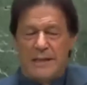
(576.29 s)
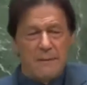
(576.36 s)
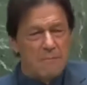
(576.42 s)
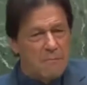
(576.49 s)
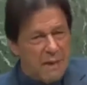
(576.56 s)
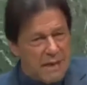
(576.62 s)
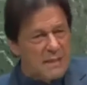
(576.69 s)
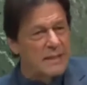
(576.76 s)

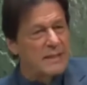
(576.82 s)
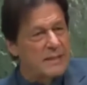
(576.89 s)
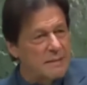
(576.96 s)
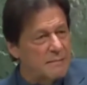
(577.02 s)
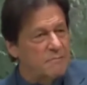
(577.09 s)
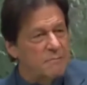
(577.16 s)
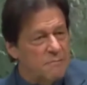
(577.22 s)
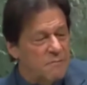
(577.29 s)
They must
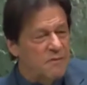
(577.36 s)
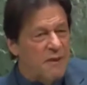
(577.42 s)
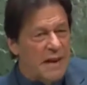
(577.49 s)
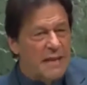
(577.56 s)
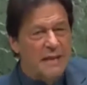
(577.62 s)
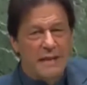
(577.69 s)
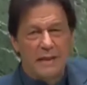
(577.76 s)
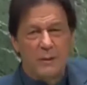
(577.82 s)

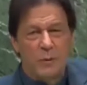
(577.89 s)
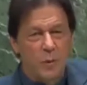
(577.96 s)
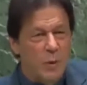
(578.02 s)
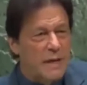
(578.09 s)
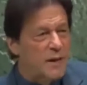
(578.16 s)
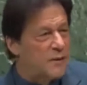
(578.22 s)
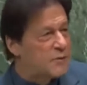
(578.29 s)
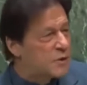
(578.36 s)
find a
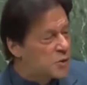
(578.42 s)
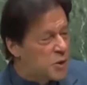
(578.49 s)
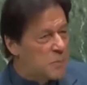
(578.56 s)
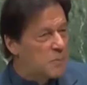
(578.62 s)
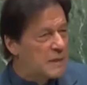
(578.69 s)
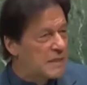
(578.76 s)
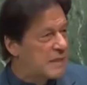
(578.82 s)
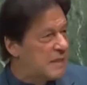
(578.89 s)
way of
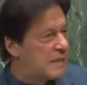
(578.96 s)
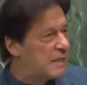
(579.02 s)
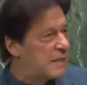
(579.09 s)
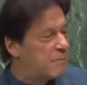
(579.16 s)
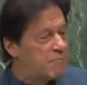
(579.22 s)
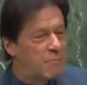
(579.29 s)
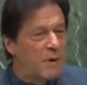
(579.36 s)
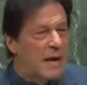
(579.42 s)
stopping
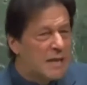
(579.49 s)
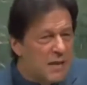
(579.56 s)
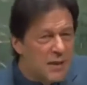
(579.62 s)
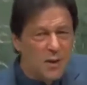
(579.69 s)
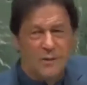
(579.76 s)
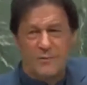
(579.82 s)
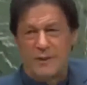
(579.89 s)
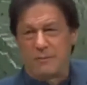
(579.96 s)
this
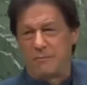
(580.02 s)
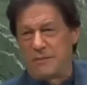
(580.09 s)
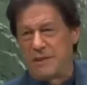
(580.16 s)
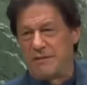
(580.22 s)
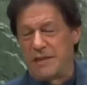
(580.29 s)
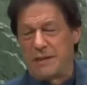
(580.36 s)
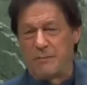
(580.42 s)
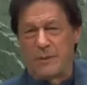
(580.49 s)
plunder of the
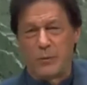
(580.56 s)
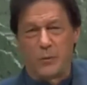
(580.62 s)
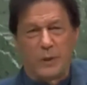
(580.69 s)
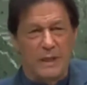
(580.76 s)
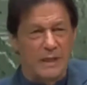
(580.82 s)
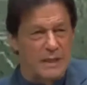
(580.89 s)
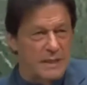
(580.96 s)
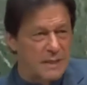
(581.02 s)
developing
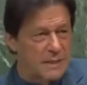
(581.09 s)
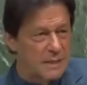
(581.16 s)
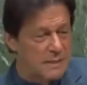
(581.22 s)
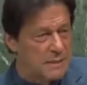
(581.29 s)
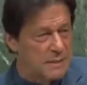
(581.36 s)
world.